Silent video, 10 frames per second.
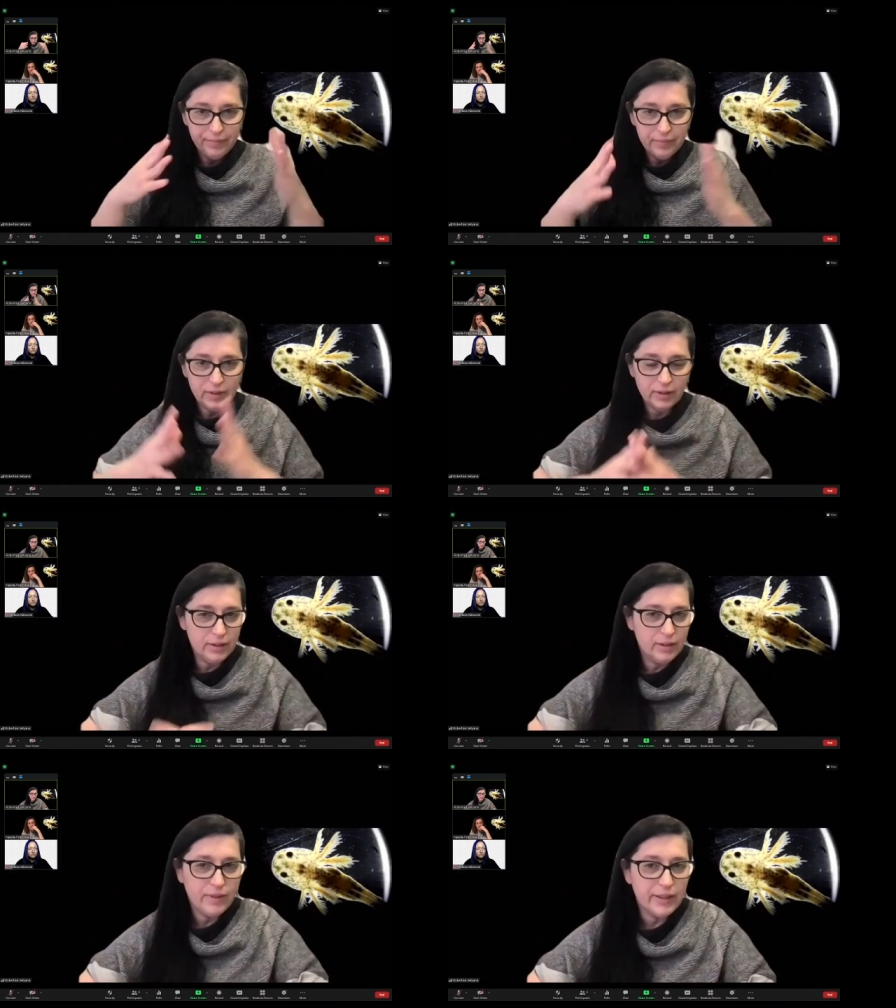So
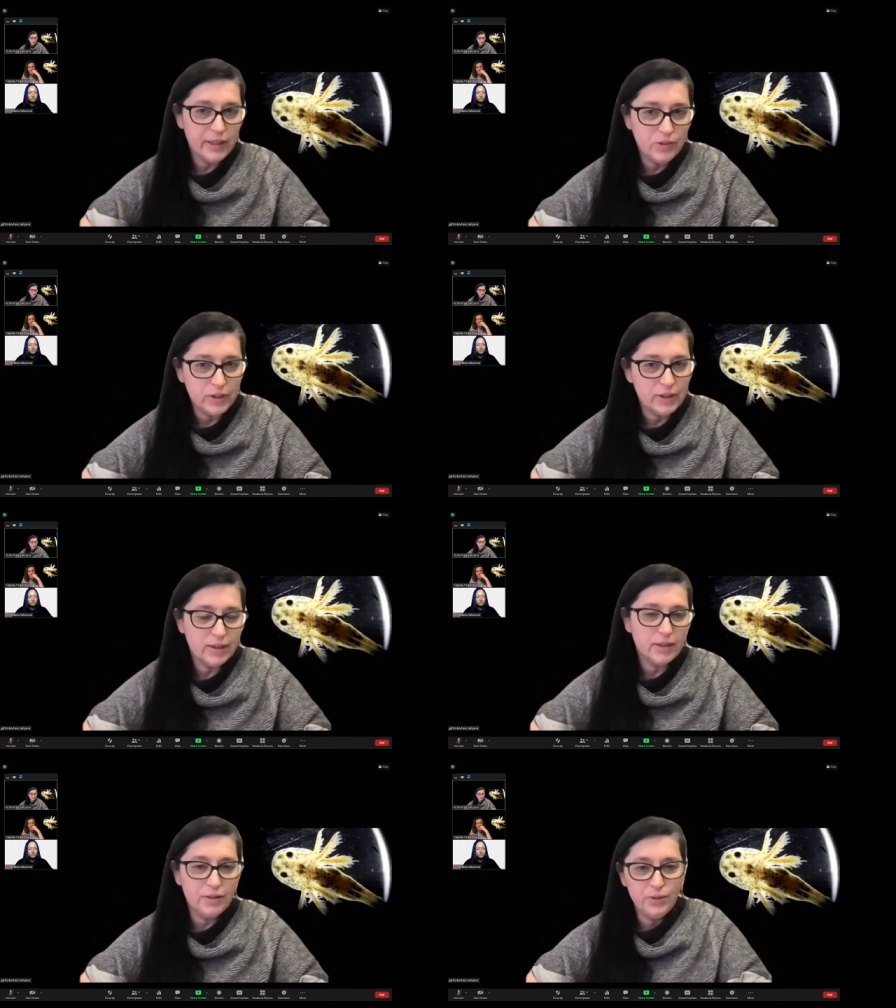it's very
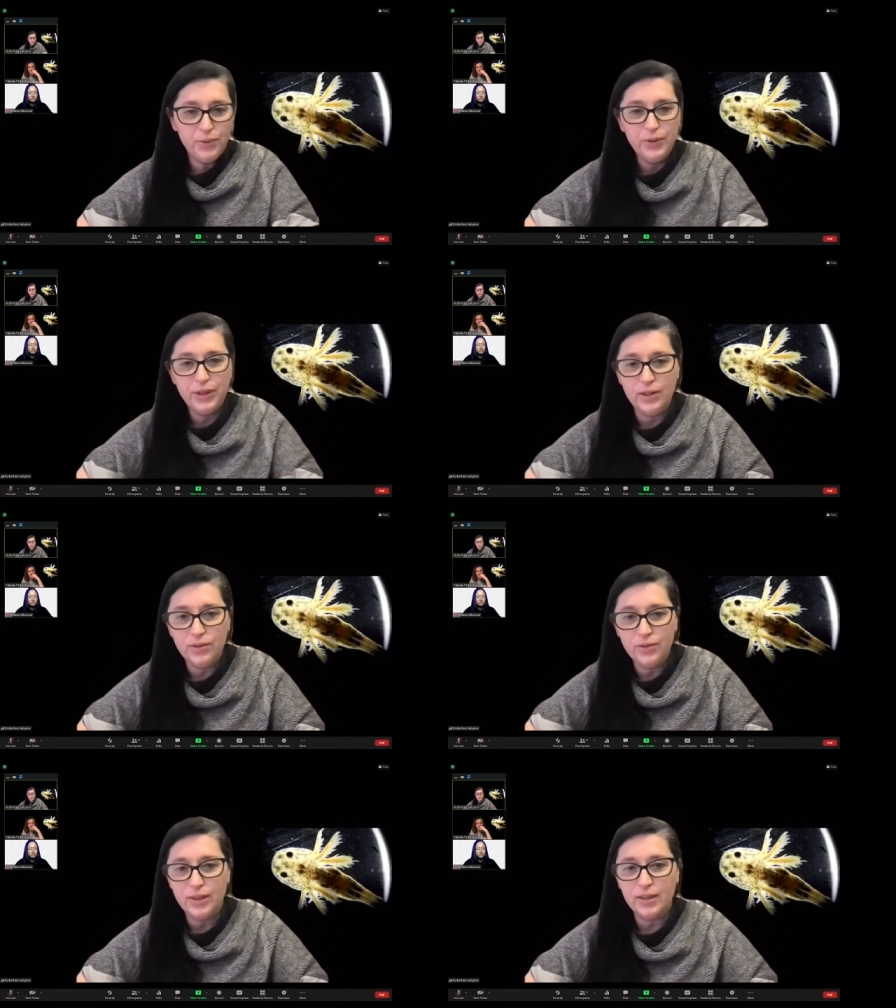interesting to look
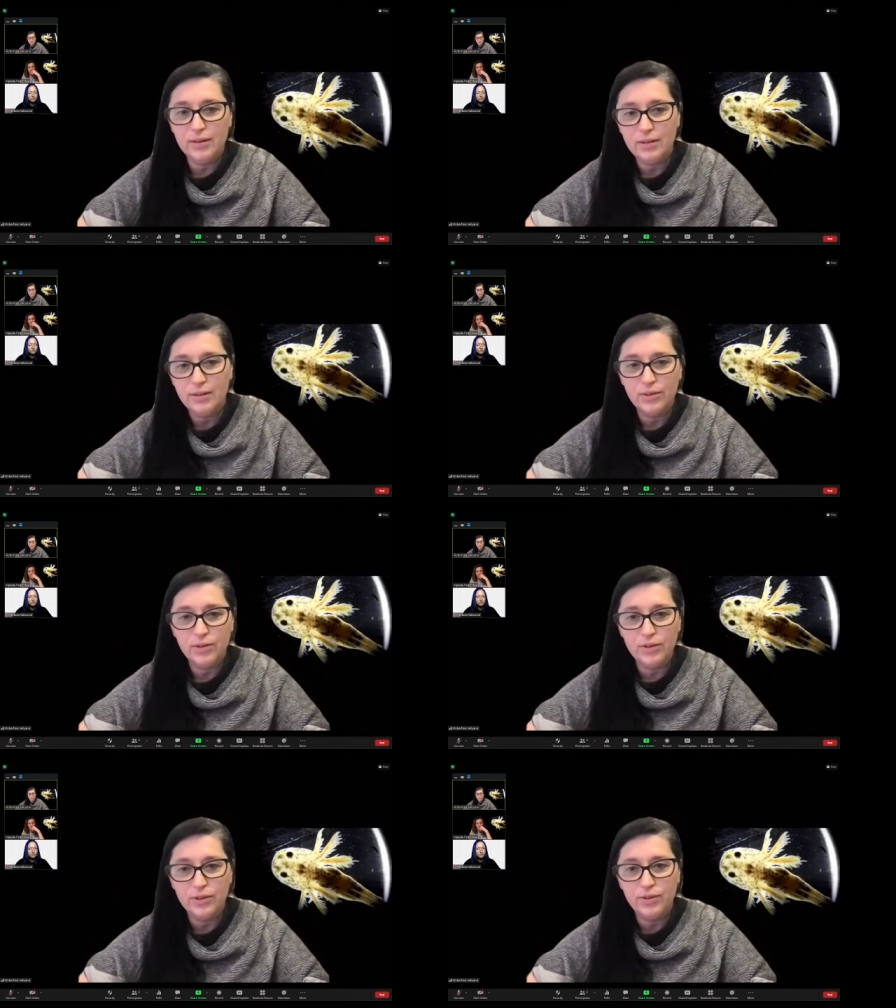into that, you know,
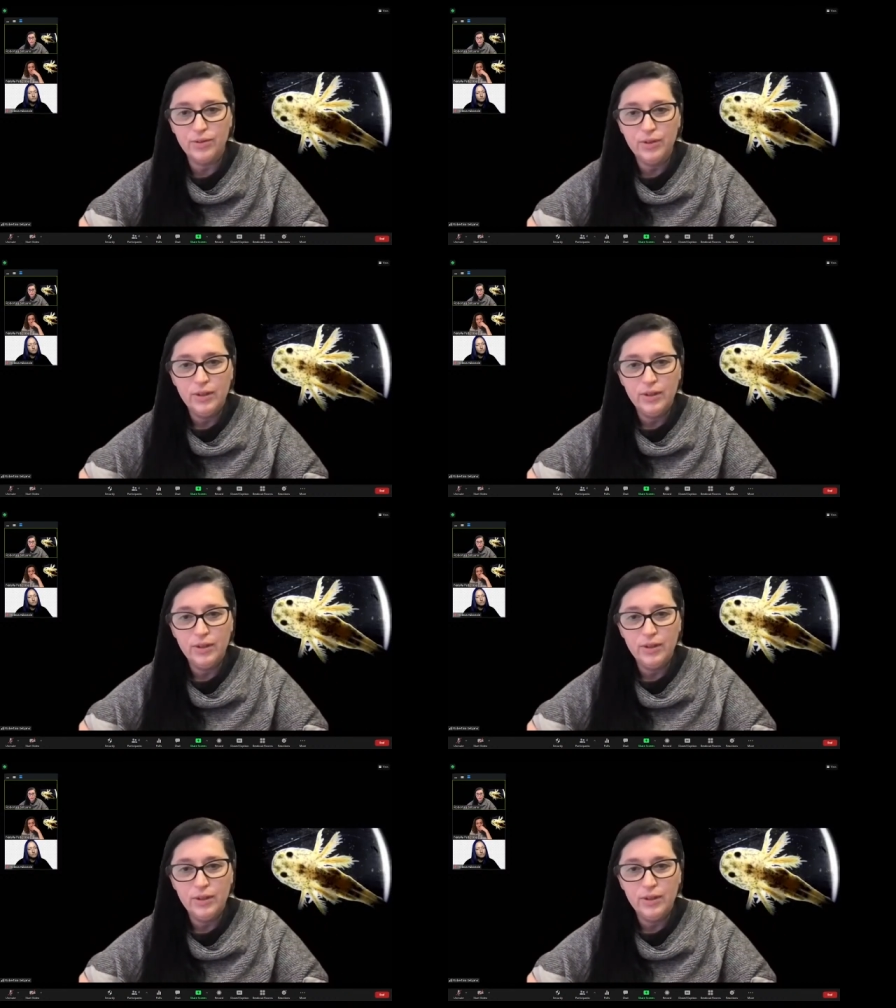how